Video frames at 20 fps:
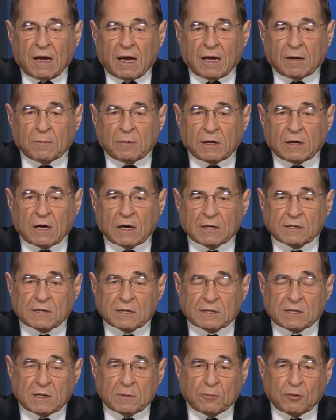and because,
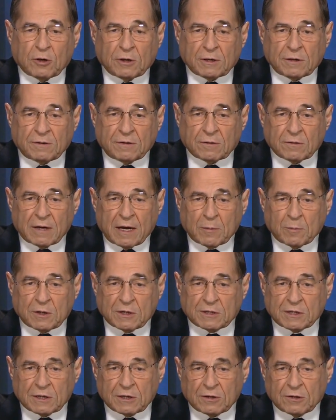as he put it to
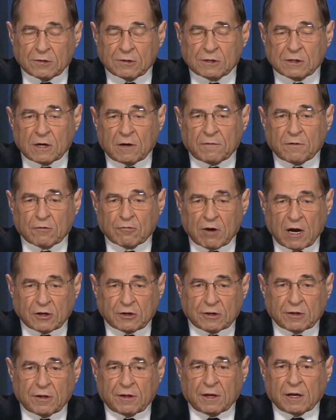NBC News, of the
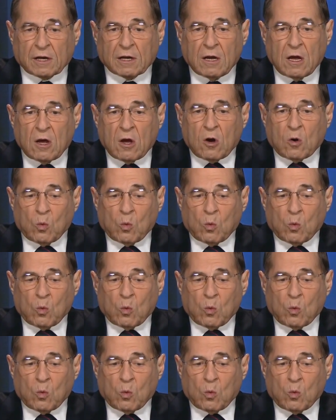Russian thing.